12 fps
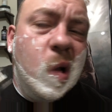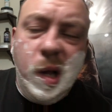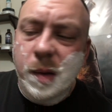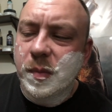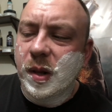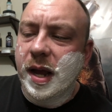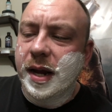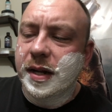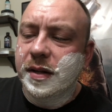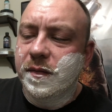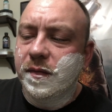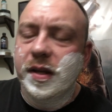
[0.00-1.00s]
I'm
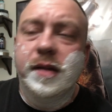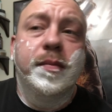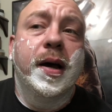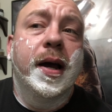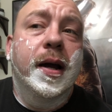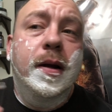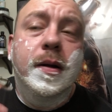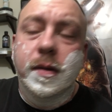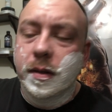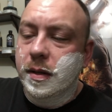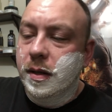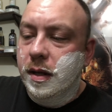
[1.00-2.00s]
liking the feedback,
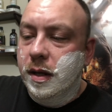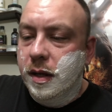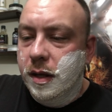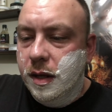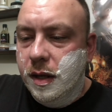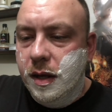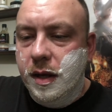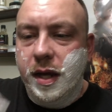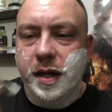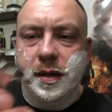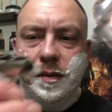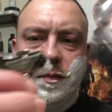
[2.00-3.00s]

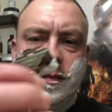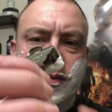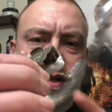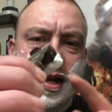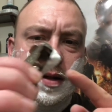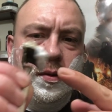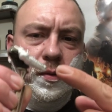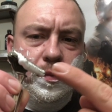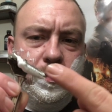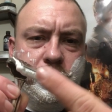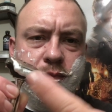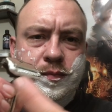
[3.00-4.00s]
and it's got
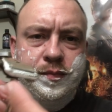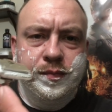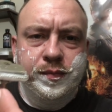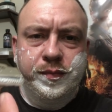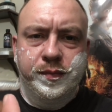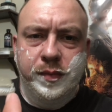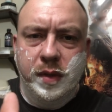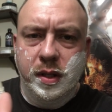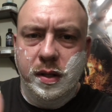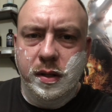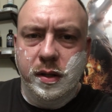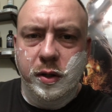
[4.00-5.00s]
little
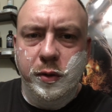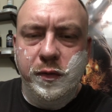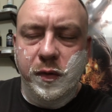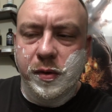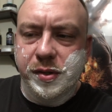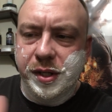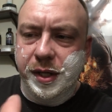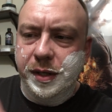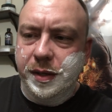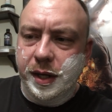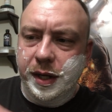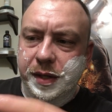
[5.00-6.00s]
louvers in
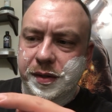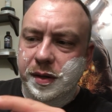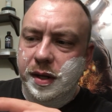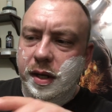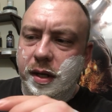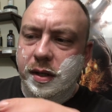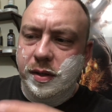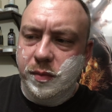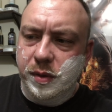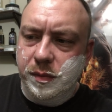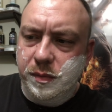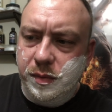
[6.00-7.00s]
it, I guess is
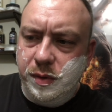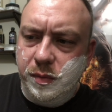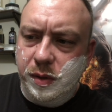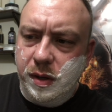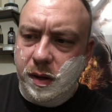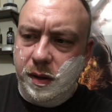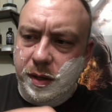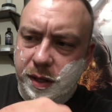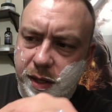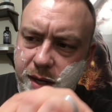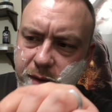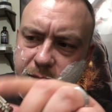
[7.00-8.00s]
what you would call it, and
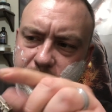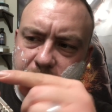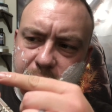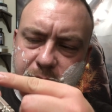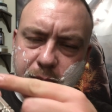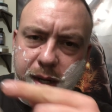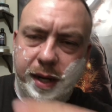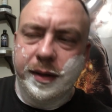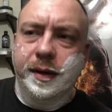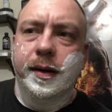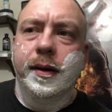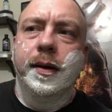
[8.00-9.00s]
it kind of feeds them
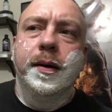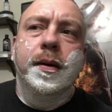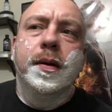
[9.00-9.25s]
back there.